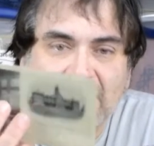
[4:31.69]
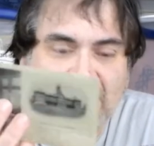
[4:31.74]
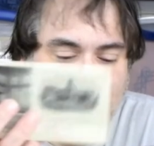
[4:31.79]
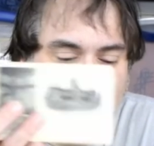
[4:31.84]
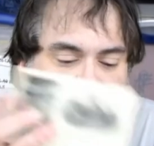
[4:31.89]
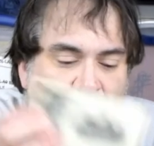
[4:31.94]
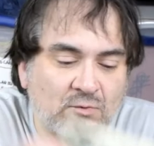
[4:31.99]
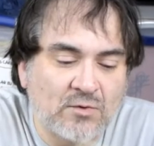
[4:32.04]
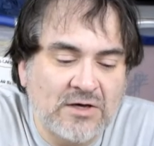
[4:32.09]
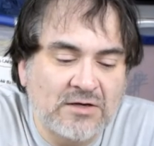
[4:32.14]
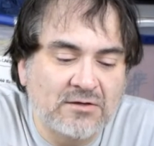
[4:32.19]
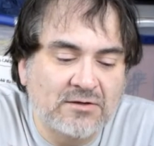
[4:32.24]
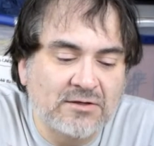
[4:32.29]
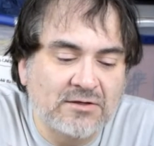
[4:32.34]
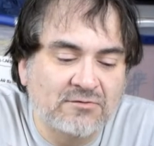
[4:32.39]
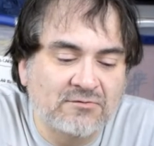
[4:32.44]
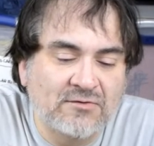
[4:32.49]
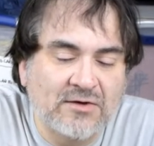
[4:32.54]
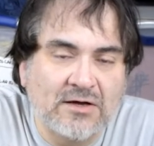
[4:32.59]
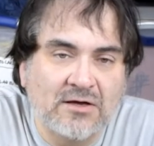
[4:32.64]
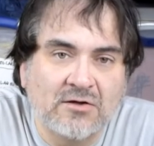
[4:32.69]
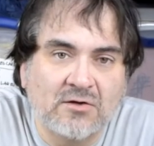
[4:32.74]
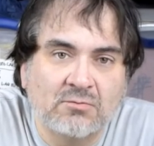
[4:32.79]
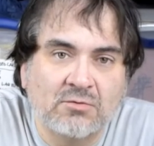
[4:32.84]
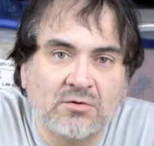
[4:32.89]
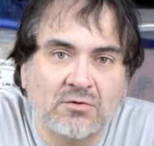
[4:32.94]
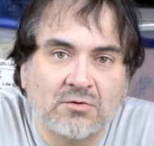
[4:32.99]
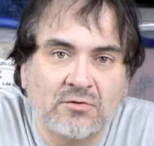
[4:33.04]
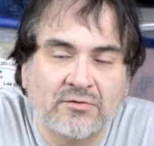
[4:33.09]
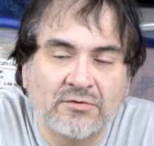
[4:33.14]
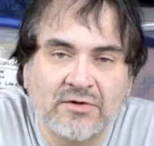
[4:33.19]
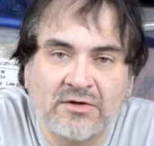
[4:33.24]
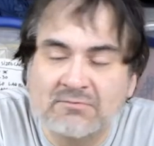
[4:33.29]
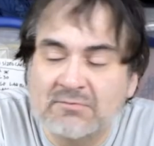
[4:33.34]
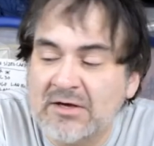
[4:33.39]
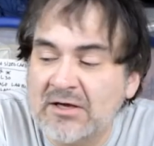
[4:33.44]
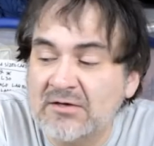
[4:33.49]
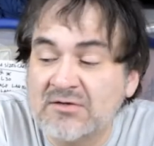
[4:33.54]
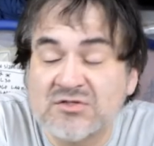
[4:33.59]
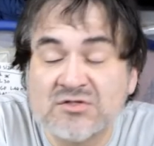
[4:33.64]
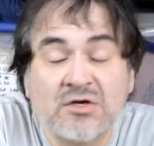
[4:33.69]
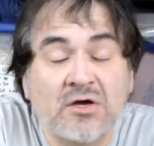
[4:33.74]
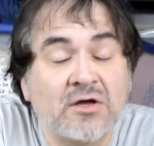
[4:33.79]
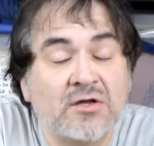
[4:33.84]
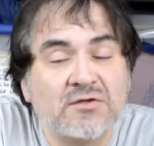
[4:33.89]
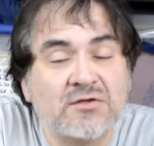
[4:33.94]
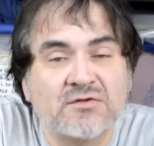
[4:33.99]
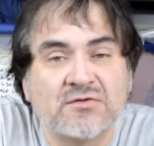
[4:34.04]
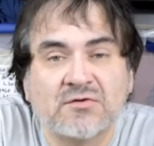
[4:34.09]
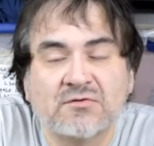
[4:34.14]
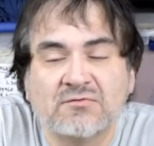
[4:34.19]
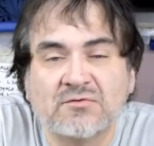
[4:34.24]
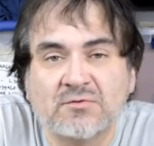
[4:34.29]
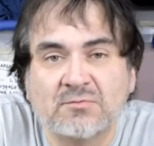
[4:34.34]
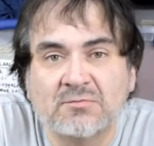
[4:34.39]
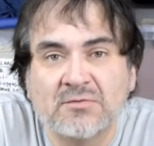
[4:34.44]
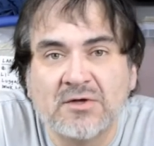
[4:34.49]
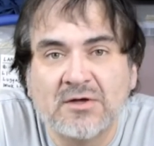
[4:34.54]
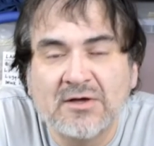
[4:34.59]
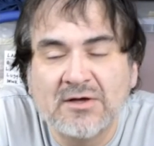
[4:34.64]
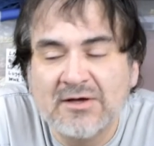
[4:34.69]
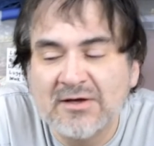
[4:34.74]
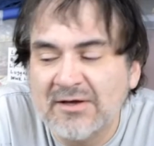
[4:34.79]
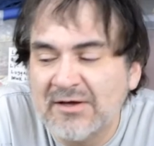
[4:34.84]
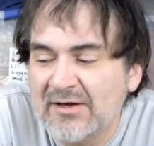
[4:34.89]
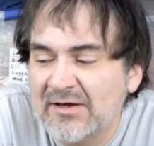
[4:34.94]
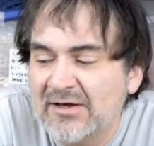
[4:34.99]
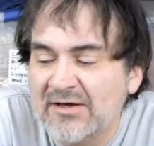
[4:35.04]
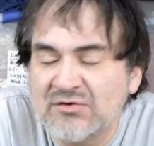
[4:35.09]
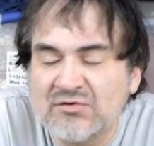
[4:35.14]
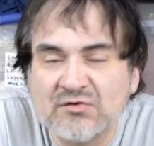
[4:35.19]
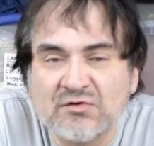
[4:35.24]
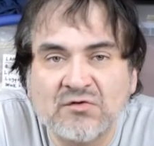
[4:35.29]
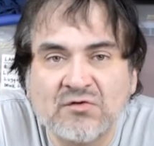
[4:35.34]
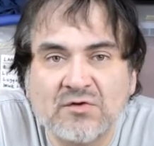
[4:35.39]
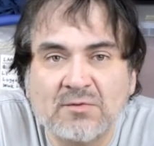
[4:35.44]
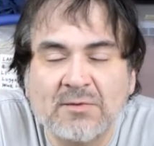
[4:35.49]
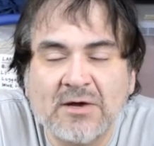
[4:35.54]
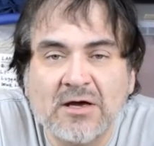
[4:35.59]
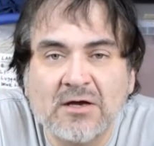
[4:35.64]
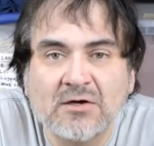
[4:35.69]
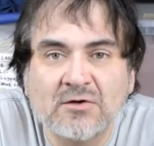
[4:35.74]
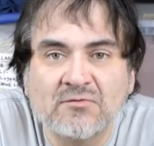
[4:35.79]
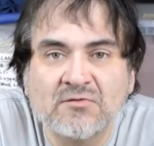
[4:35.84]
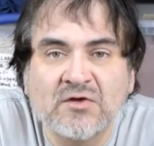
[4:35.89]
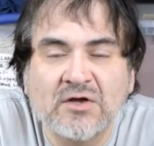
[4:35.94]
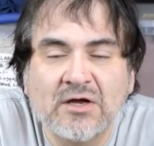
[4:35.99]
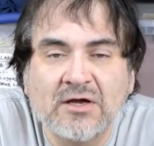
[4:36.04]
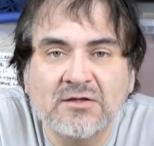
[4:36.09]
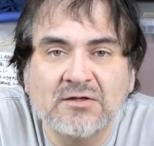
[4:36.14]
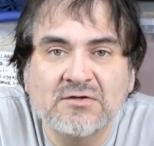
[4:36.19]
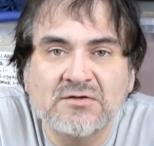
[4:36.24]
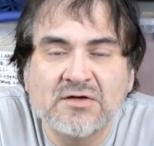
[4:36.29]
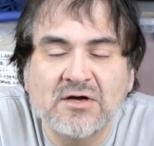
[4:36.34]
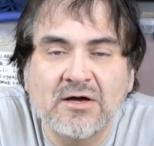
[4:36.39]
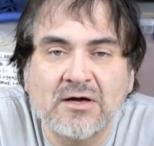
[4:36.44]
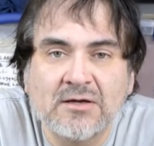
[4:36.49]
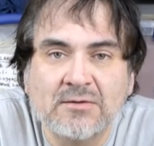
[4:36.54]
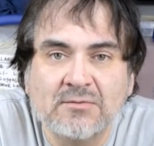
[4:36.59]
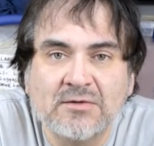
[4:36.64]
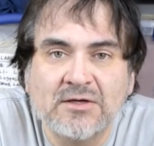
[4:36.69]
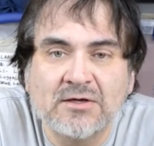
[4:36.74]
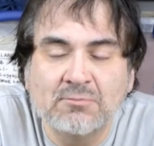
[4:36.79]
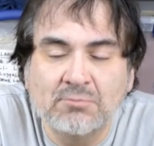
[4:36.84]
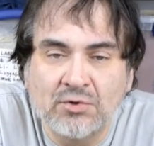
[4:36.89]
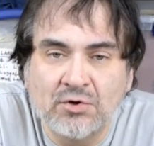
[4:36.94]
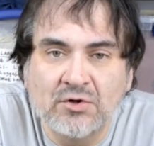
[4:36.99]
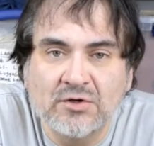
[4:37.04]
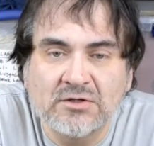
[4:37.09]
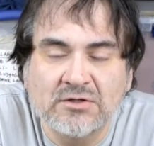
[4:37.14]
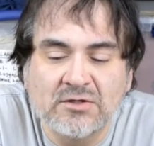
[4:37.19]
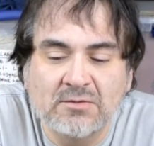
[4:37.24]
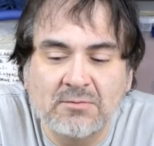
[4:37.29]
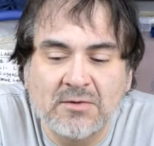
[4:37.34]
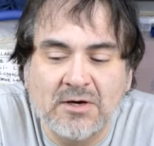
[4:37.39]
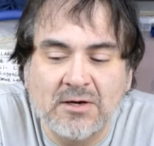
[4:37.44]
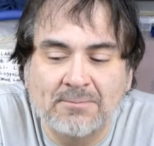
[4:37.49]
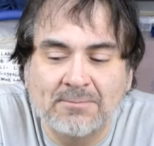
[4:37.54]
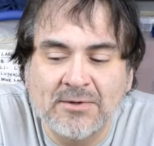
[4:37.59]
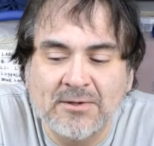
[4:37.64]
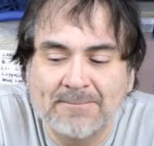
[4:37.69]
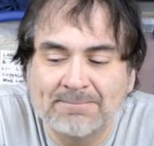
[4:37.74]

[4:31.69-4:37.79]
They're readily available. They made tons of them. It's just a matter of taking the time and putting them up.